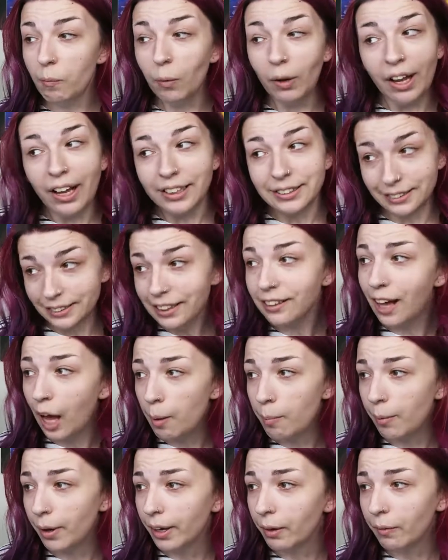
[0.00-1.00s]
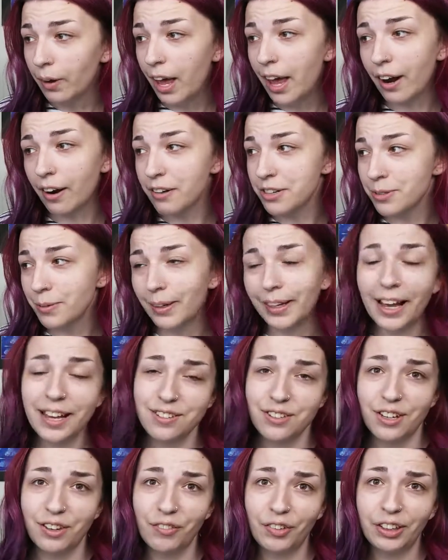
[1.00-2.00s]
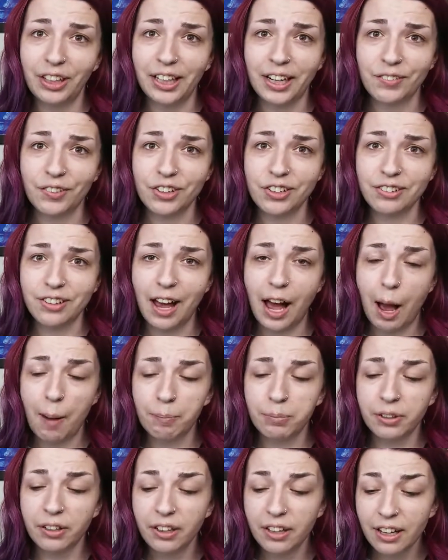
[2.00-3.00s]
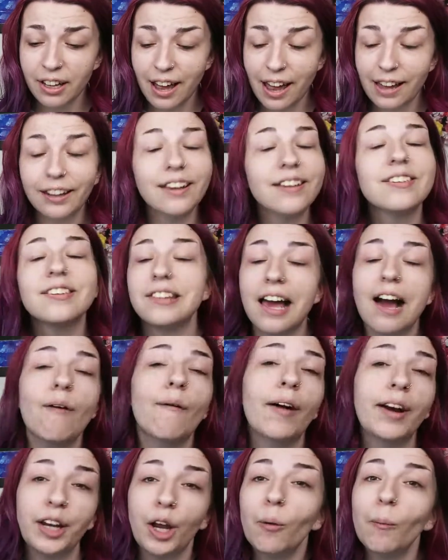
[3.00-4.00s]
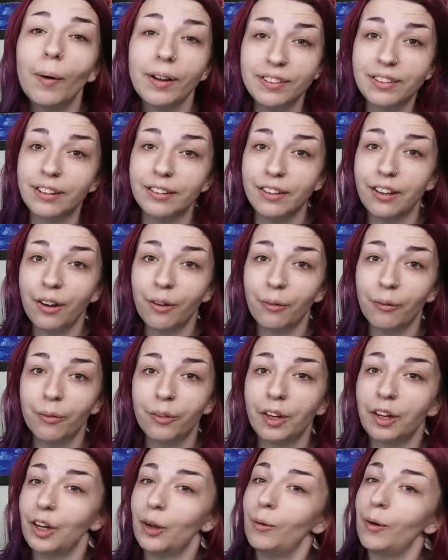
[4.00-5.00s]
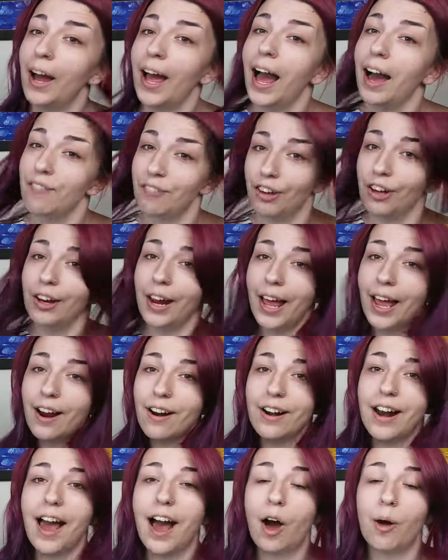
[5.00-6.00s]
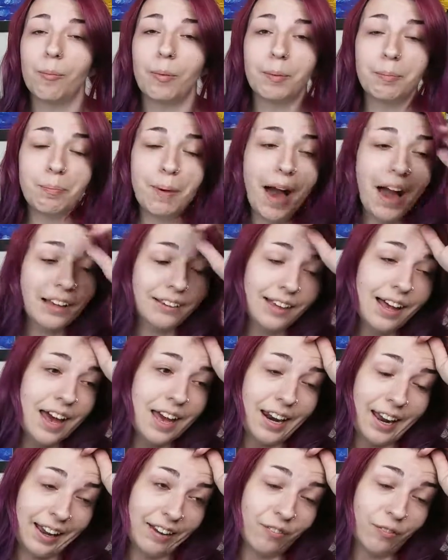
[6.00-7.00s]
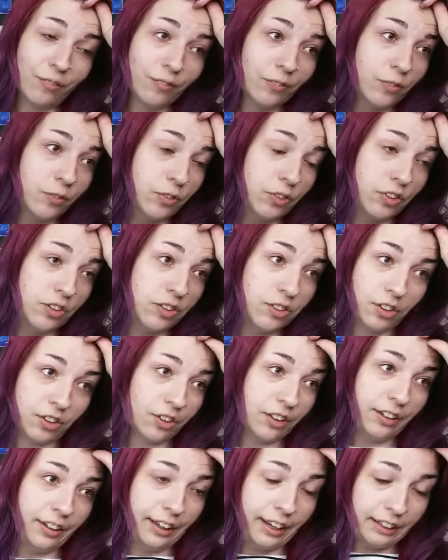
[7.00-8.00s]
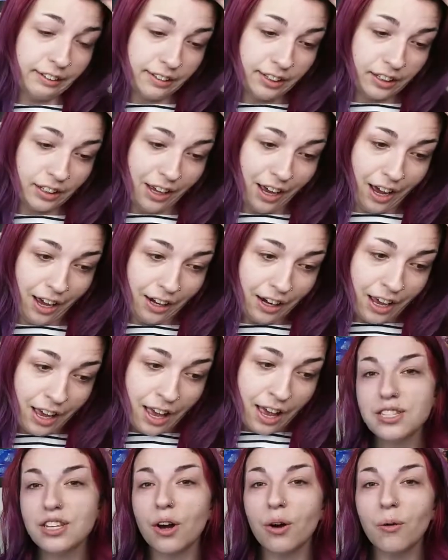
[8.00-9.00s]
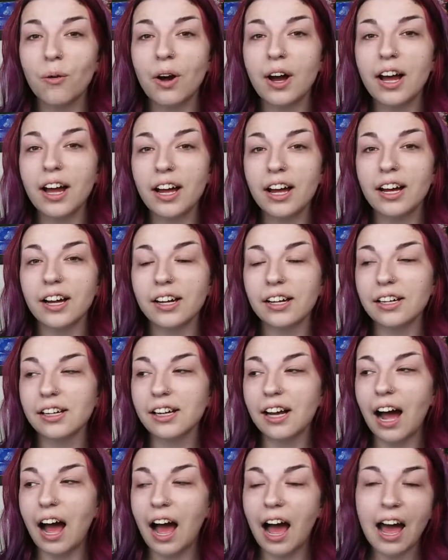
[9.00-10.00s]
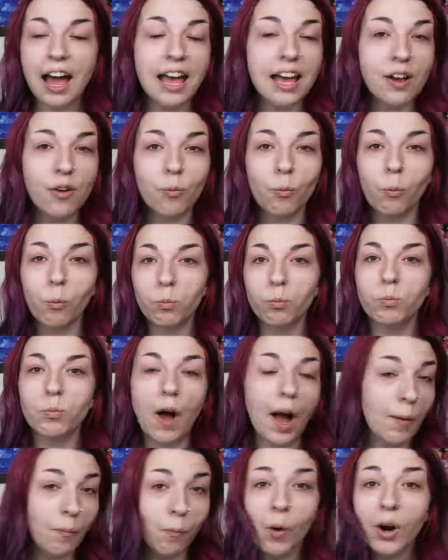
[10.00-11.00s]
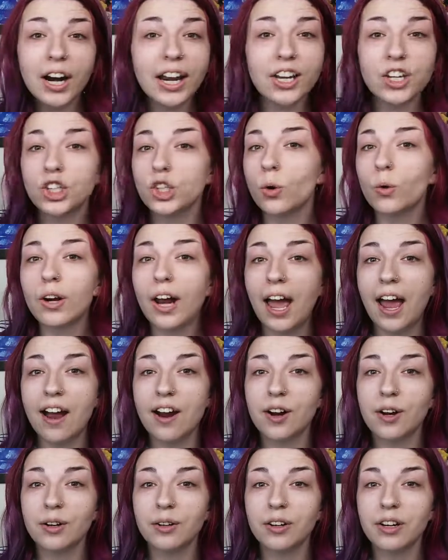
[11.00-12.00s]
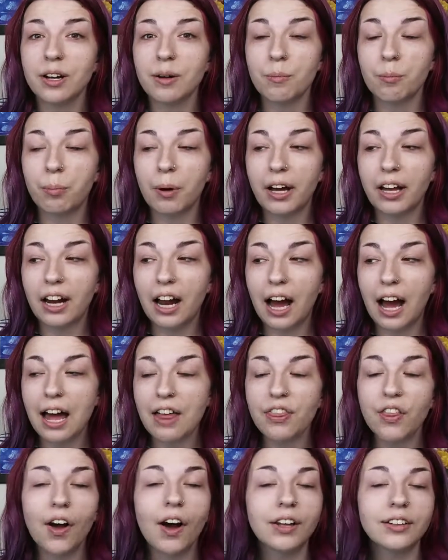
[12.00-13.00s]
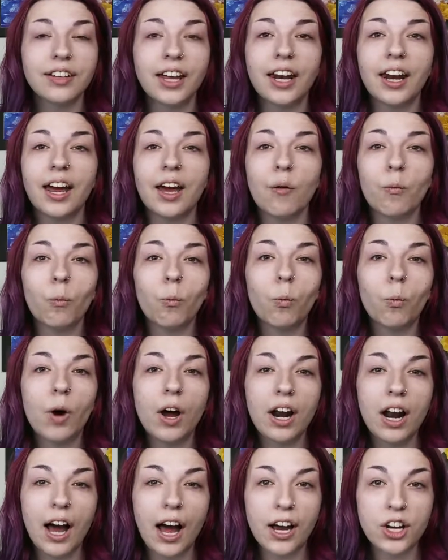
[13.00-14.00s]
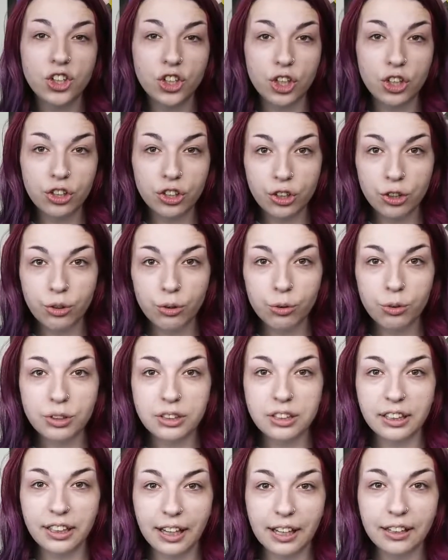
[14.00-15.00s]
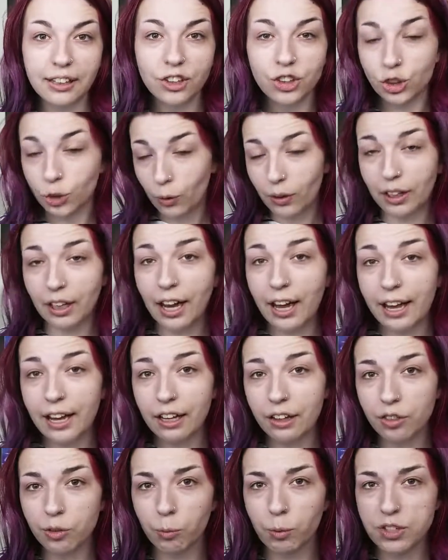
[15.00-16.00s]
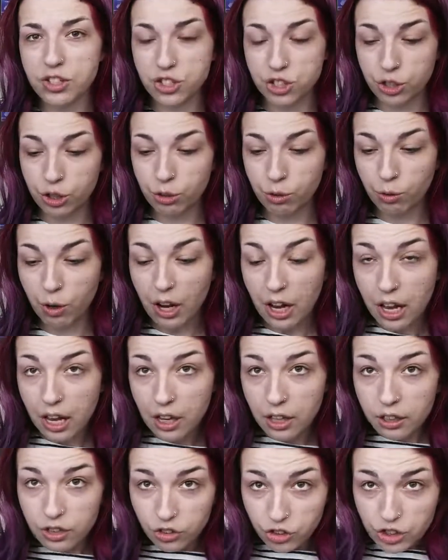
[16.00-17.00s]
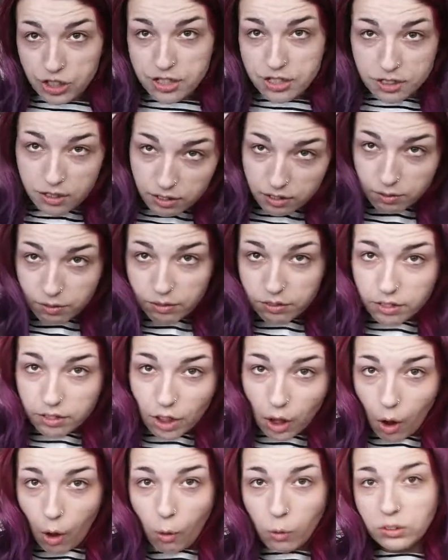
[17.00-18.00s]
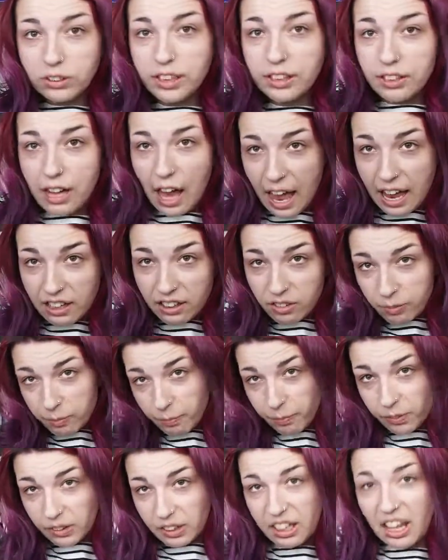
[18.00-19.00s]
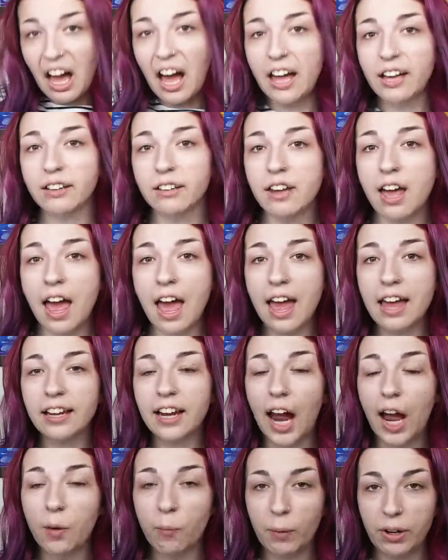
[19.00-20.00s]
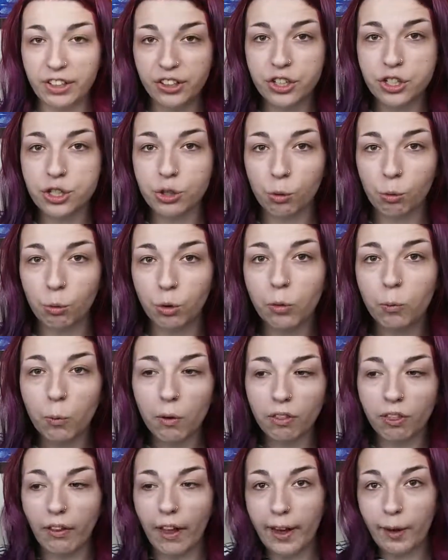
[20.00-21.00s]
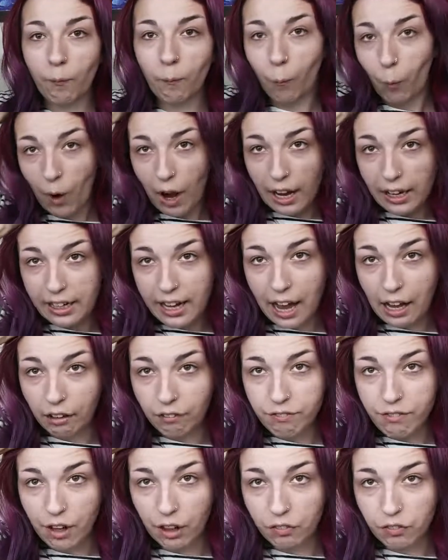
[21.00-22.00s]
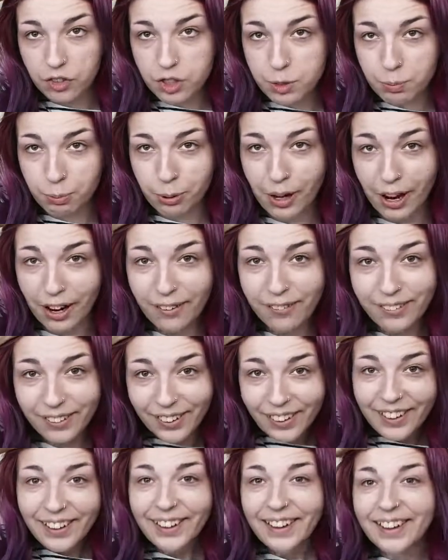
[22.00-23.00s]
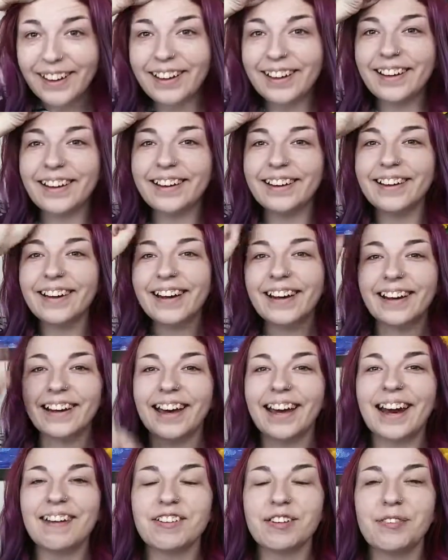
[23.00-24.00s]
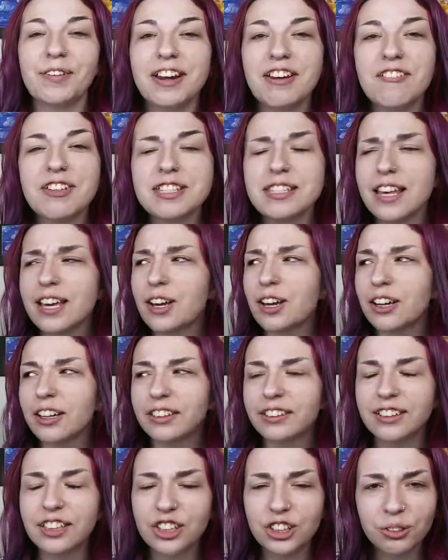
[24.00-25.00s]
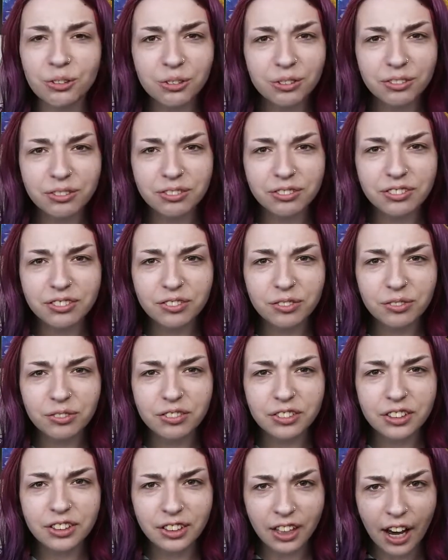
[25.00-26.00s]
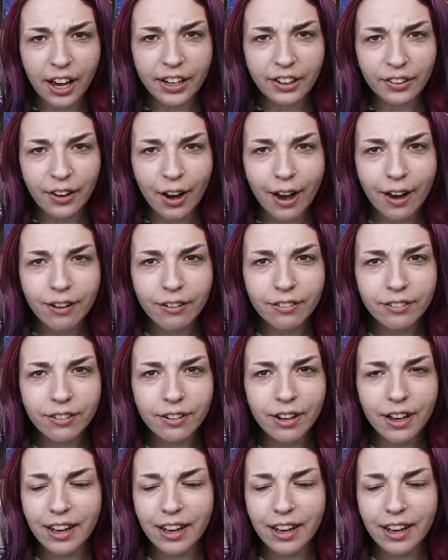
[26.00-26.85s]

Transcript: Well, I still cut my own hair, so I guess I really never stopped. At least now I know what to do. You know, I have good hair now, but back then I certainly did not. So I wanted short hair. But I thought that what I should do to get the short length was to just hold it and cut. And I went to school with like one alfalfa sprout. And everybody was like, "Did you cut your hair?"